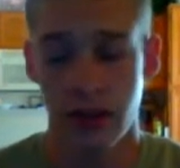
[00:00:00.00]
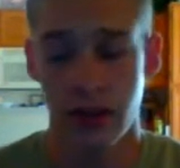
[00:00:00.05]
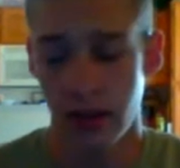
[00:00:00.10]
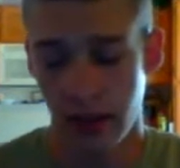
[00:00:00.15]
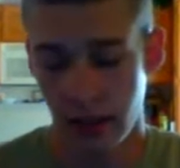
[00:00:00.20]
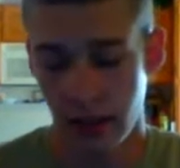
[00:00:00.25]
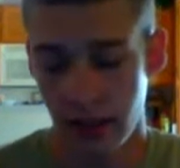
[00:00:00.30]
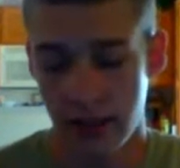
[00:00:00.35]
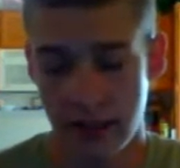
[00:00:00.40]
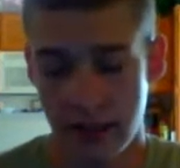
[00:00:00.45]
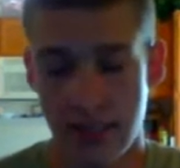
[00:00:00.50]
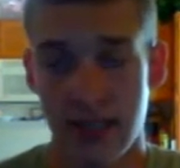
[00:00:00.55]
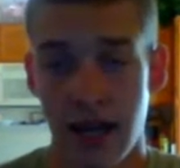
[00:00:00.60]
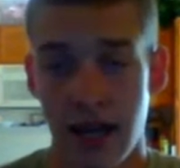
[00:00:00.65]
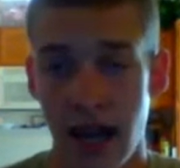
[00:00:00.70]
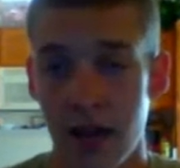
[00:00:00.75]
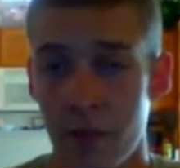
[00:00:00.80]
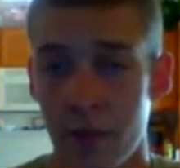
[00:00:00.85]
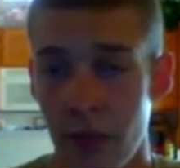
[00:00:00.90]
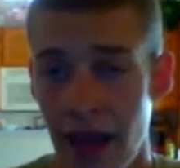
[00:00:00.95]
It's
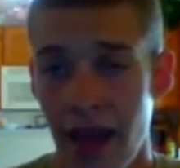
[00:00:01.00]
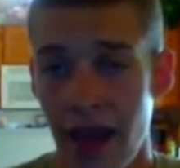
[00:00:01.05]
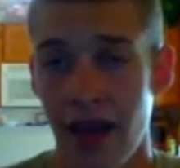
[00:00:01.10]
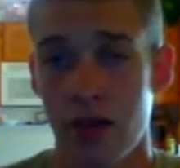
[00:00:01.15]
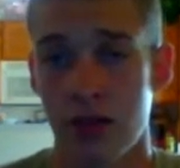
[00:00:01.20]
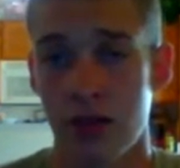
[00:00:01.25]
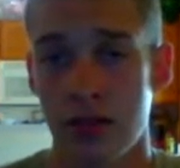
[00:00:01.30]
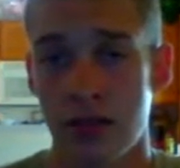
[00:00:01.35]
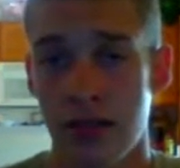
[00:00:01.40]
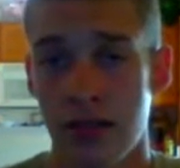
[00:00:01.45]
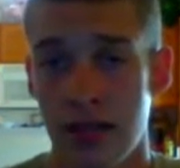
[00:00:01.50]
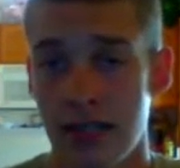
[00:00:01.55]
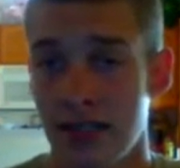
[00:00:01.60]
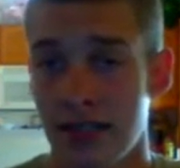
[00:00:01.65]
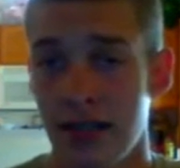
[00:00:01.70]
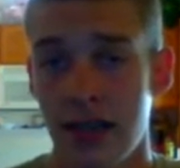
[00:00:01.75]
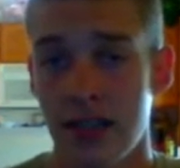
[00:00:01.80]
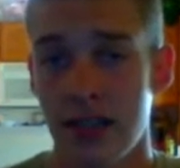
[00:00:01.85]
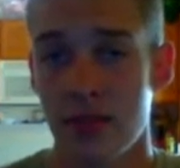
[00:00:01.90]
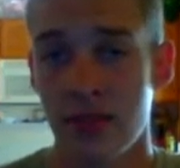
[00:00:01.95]
9 pounds.
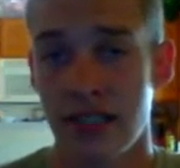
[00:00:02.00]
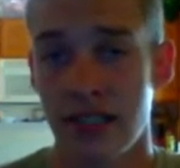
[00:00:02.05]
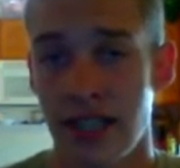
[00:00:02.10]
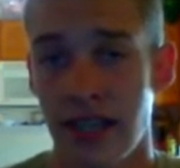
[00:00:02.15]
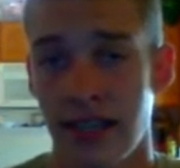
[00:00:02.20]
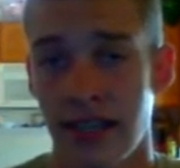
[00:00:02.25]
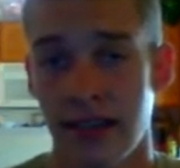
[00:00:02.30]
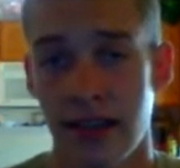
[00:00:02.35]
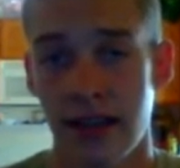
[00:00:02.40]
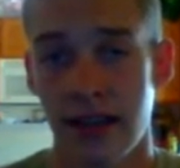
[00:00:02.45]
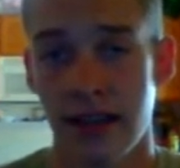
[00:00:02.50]
That's not to be taken